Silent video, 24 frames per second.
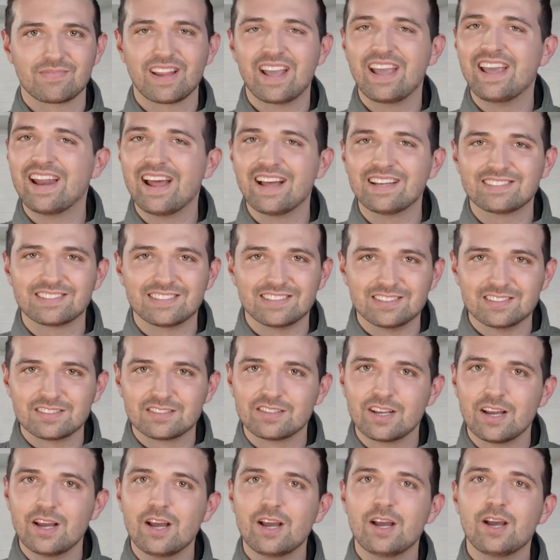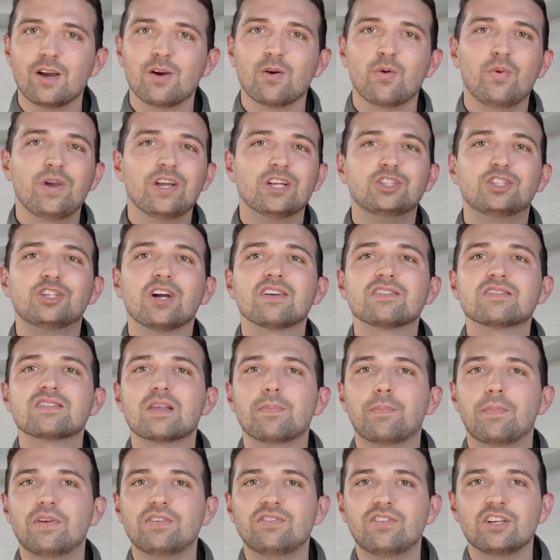In essence, we adjust the
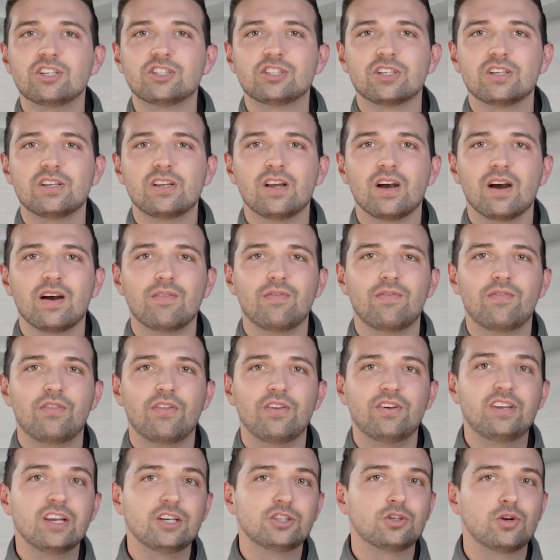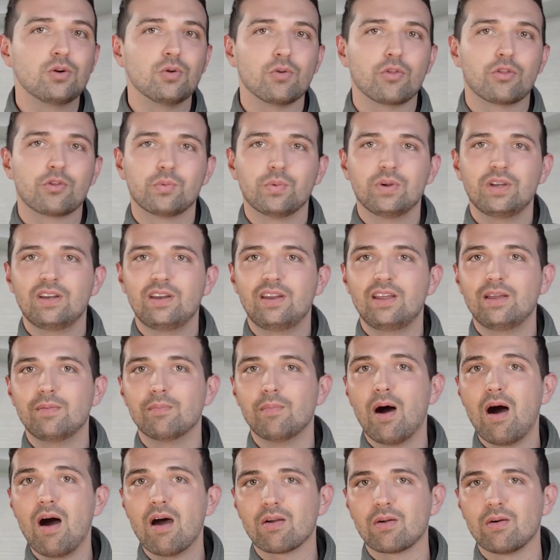position of the digital 3D
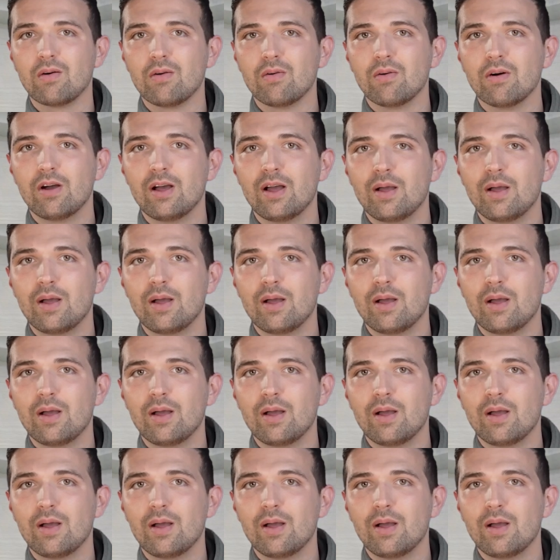model